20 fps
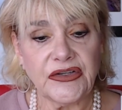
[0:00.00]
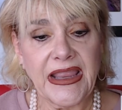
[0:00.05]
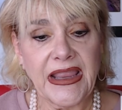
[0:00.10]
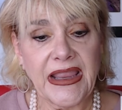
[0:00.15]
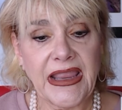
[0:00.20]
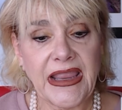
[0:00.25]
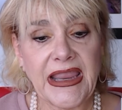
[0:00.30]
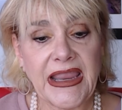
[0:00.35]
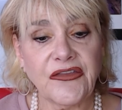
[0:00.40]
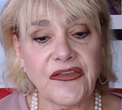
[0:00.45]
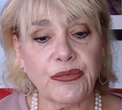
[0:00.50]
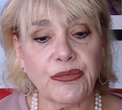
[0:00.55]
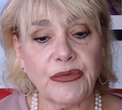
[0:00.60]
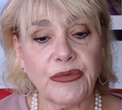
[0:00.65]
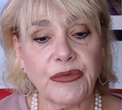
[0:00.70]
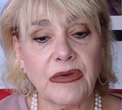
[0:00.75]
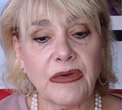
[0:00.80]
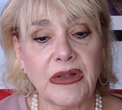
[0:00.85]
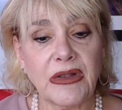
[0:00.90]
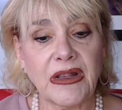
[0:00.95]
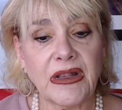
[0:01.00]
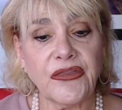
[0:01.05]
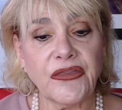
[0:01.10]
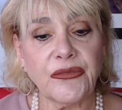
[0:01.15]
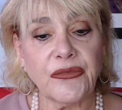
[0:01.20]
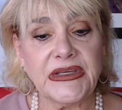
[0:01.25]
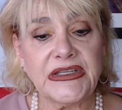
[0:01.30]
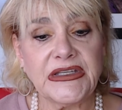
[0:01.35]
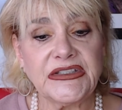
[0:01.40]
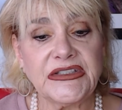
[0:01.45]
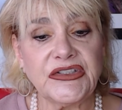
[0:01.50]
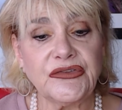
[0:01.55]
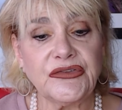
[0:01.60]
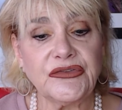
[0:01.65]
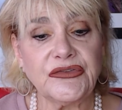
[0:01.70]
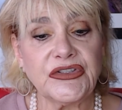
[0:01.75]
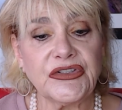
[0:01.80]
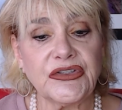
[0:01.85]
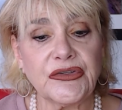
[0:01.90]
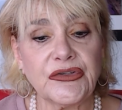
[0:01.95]

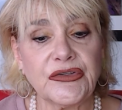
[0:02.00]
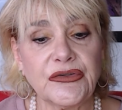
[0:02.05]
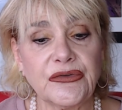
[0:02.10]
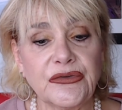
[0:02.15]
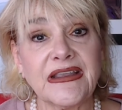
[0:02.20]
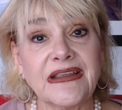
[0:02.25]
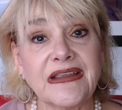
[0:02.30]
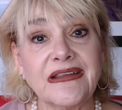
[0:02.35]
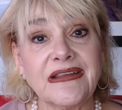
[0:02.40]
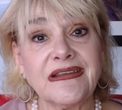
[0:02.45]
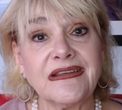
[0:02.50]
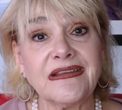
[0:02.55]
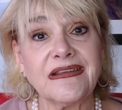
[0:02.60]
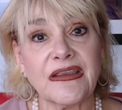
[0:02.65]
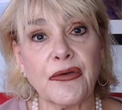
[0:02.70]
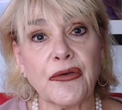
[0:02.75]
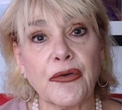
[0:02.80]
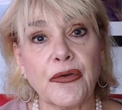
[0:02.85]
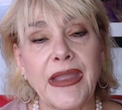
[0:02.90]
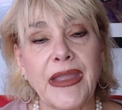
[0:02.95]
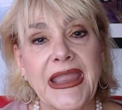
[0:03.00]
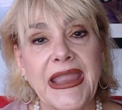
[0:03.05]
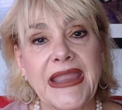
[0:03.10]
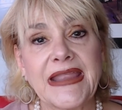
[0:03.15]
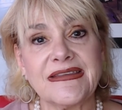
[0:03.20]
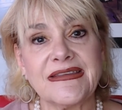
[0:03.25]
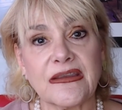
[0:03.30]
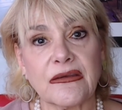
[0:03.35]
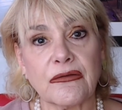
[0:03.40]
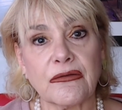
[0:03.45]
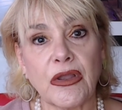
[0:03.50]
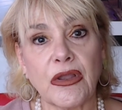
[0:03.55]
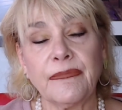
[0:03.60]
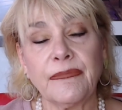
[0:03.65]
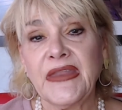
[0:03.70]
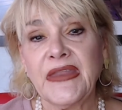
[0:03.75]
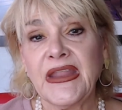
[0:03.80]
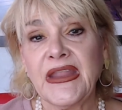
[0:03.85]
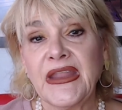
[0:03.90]
831-322-6080.